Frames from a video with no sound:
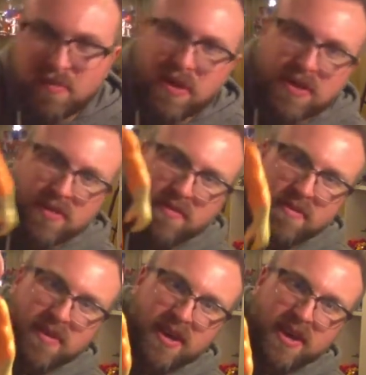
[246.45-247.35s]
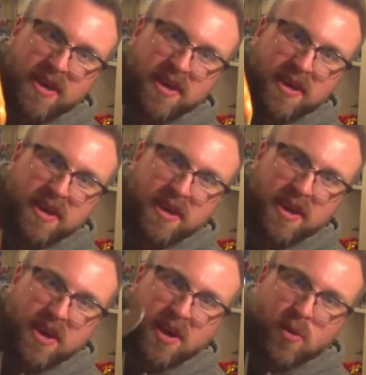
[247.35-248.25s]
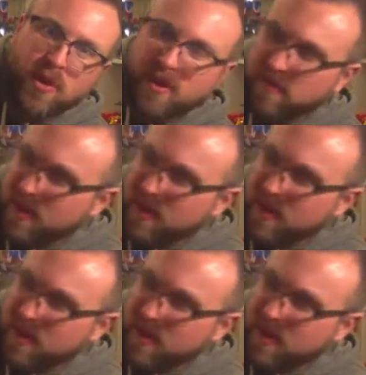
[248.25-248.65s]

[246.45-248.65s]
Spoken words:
I picked up for a quid off